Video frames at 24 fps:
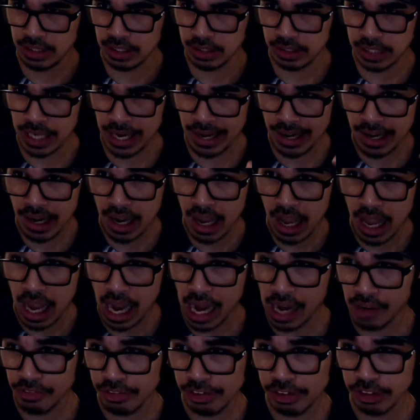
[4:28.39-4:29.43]
Like,
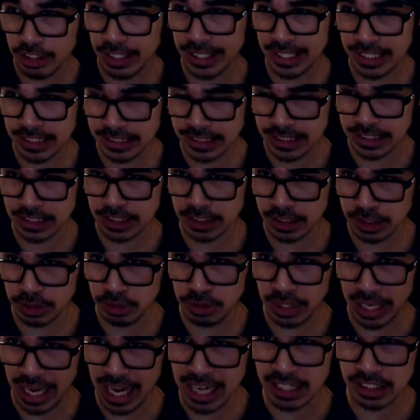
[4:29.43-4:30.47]
I feel like in season 2,
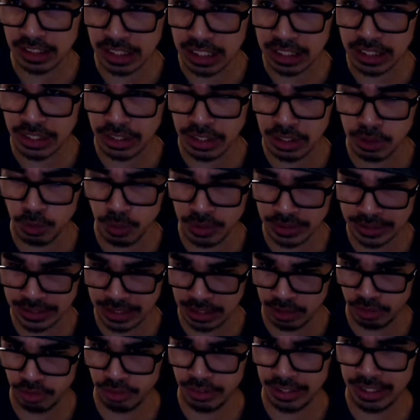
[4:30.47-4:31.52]
they had a lot of good ones
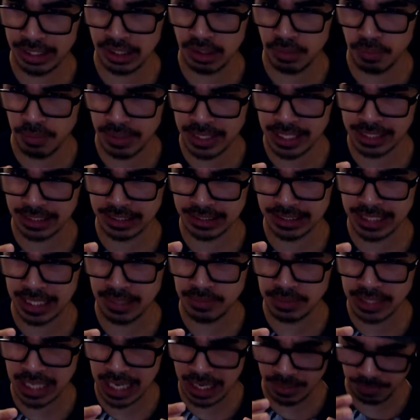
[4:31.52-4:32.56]
that fit, but at the same
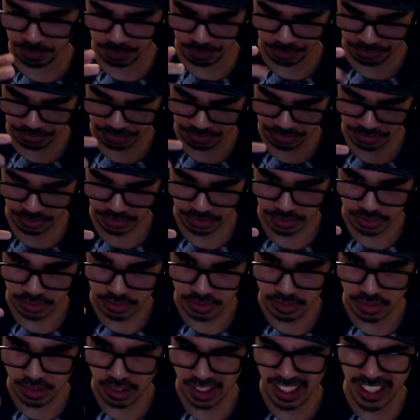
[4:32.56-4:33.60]
time,
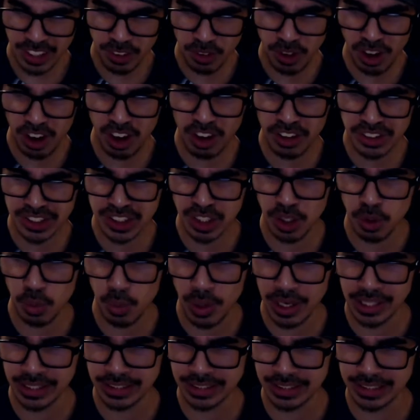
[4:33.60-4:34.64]
there were also
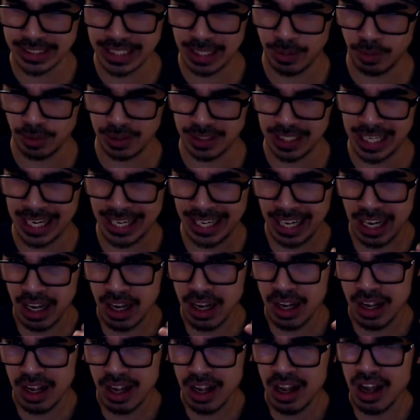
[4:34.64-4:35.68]
ones that were like,
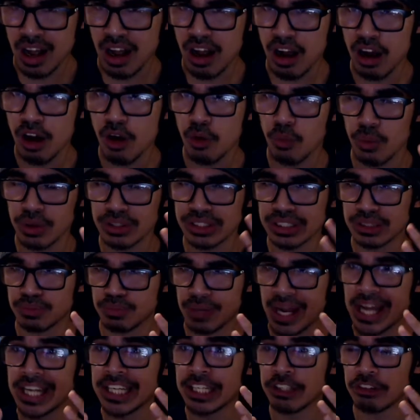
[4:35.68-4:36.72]
oh, we're just
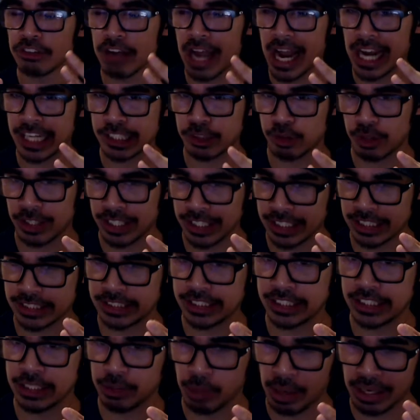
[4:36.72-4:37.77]
manufacturing the
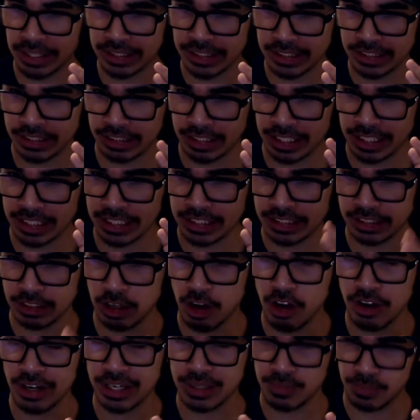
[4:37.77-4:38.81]
situation so that this
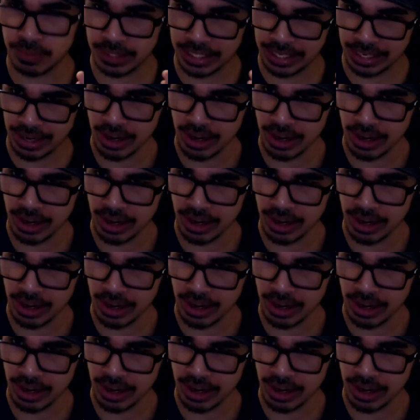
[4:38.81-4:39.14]
song can play.